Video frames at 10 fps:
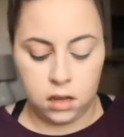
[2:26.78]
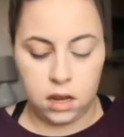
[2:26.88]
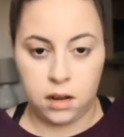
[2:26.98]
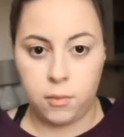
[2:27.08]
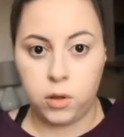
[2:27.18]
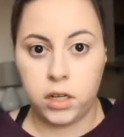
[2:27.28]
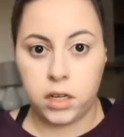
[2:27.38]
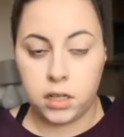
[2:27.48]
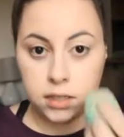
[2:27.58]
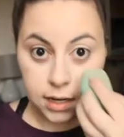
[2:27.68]
And I'm only
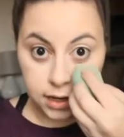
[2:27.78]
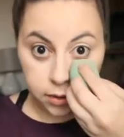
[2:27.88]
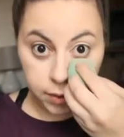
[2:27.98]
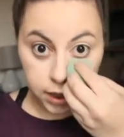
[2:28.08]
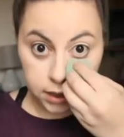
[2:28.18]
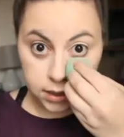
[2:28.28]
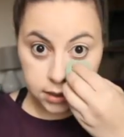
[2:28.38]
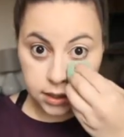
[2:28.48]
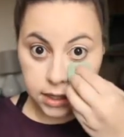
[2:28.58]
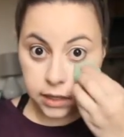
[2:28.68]
going to set down my
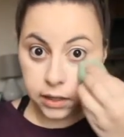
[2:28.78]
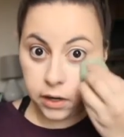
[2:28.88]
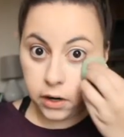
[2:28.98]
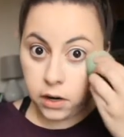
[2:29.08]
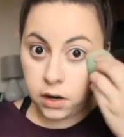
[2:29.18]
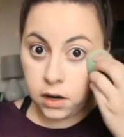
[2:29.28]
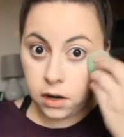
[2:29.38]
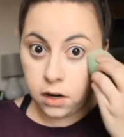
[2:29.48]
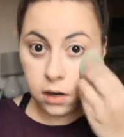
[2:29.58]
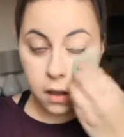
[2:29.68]
concealer.
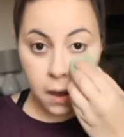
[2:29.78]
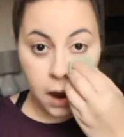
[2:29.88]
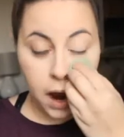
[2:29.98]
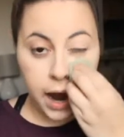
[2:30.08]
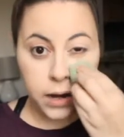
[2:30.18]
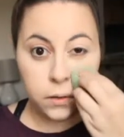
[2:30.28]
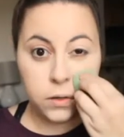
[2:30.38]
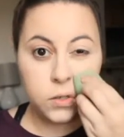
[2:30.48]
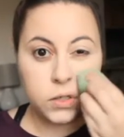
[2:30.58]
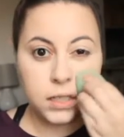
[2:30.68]
I don't
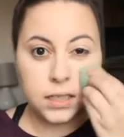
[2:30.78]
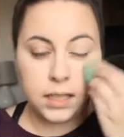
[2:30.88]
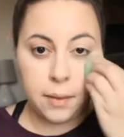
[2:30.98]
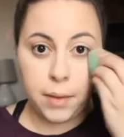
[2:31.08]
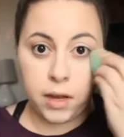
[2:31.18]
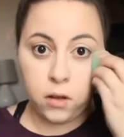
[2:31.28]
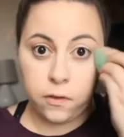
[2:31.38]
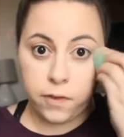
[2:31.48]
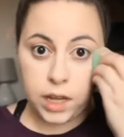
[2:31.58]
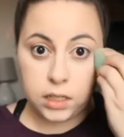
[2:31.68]
usually set my whole
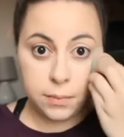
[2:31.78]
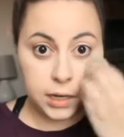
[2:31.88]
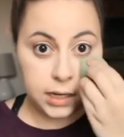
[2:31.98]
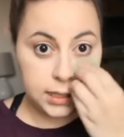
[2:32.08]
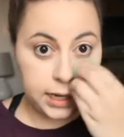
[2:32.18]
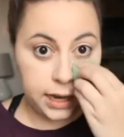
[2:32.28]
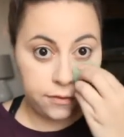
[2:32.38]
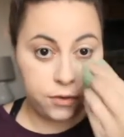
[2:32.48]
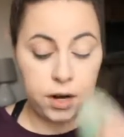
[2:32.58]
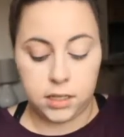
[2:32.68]
face because I have
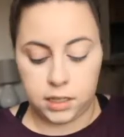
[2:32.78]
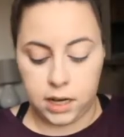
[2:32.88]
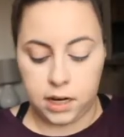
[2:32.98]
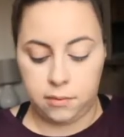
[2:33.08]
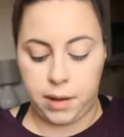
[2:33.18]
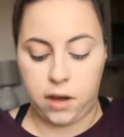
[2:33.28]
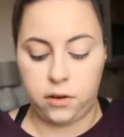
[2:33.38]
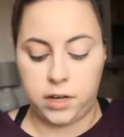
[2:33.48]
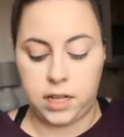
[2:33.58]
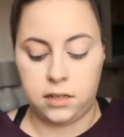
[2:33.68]
dry skin and powder
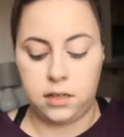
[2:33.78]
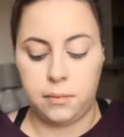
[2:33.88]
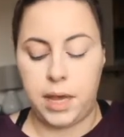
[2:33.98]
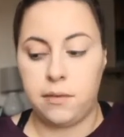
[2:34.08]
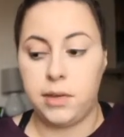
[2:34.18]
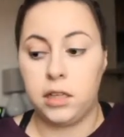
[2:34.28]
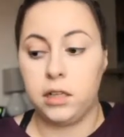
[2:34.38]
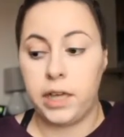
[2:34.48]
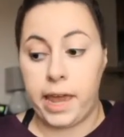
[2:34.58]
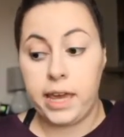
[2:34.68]
tends to make me look
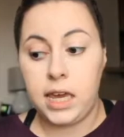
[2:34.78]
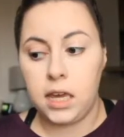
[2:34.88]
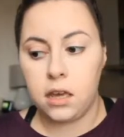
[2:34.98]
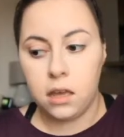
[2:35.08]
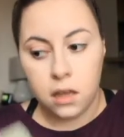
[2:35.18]
cakey.